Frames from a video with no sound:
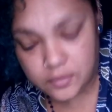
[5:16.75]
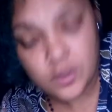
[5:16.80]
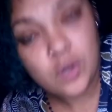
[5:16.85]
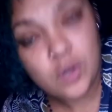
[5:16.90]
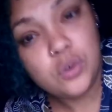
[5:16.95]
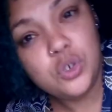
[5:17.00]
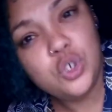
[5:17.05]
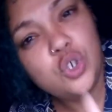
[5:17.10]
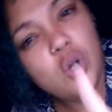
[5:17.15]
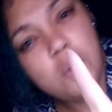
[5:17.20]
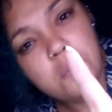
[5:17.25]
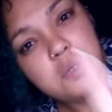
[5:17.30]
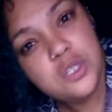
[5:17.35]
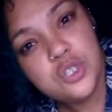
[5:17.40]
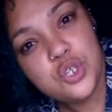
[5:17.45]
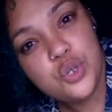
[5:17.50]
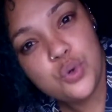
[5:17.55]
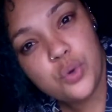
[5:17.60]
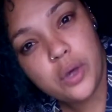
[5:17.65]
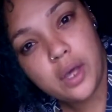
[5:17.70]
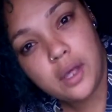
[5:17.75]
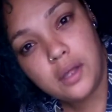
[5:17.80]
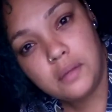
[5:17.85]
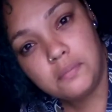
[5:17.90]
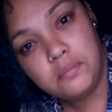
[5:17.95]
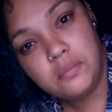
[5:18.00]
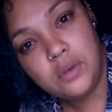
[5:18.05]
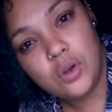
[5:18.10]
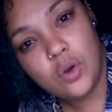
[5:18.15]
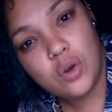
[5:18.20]
no, Shawmee's
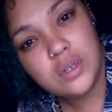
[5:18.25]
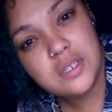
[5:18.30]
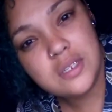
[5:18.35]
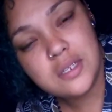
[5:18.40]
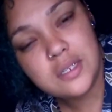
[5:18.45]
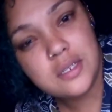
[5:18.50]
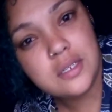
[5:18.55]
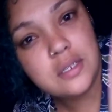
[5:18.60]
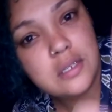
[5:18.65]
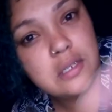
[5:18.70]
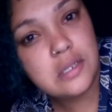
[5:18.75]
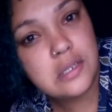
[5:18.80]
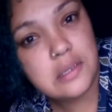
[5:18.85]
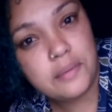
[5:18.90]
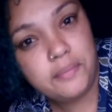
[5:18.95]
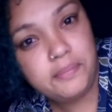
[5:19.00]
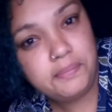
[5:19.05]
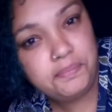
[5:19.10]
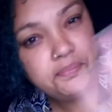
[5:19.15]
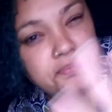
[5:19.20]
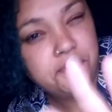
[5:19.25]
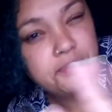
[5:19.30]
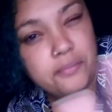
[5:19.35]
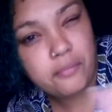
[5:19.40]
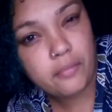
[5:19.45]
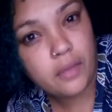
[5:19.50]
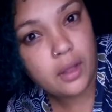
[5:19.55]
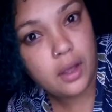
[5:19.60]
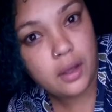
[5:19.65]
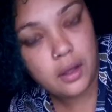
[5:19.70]
UK. Lance is
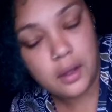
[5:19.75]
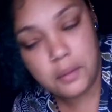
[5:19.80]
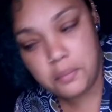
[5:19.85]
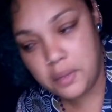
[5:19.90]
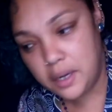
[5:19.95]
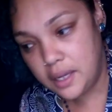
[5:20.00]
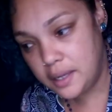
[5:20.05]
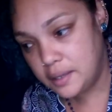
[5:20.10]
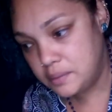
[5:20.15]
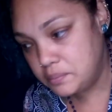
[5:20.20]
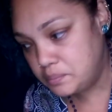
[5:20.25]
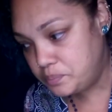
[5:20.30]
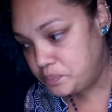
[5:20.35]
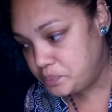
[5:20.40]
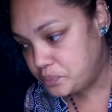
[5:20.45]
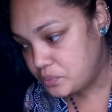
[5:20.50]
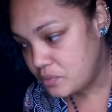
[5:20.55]
American.